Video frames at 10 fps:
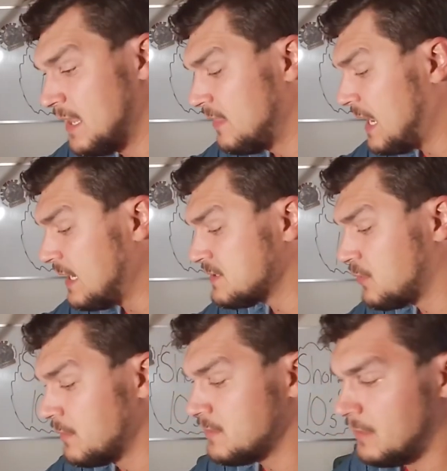That is
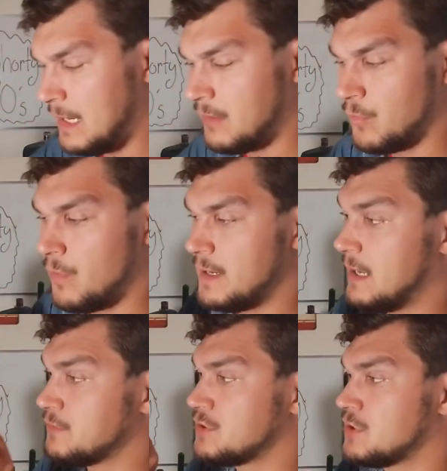going to allow our 1
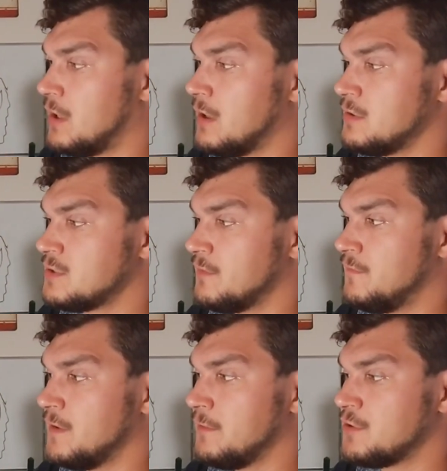ounce charge to
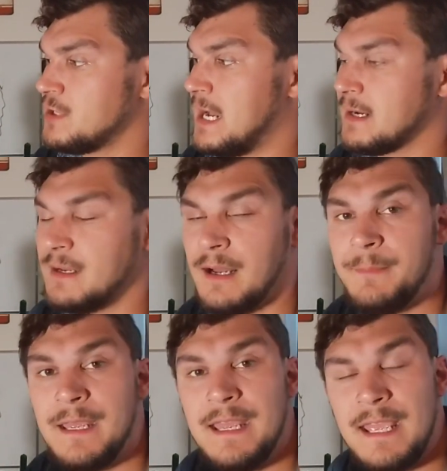fill the shot cup